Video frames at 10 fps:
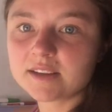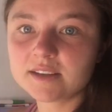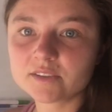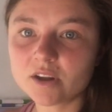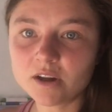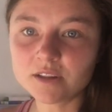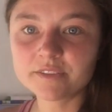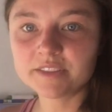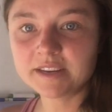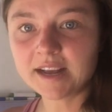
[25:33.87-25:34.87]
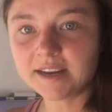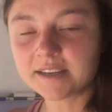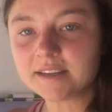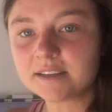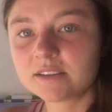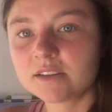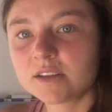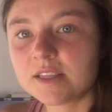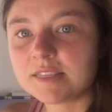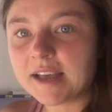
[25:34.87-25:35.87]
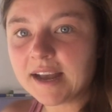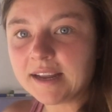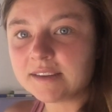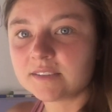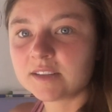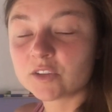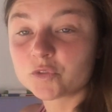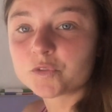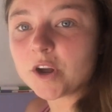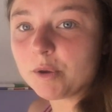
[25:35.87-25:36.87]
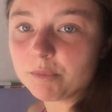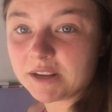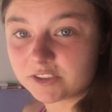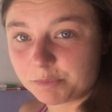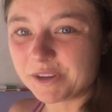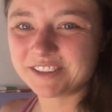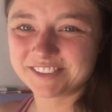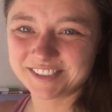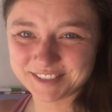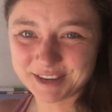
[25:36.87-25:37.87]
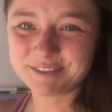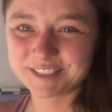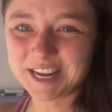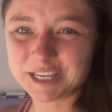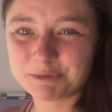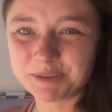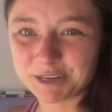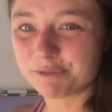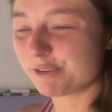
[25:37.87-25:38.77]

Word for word: is all of the data that is from experiences of attachment need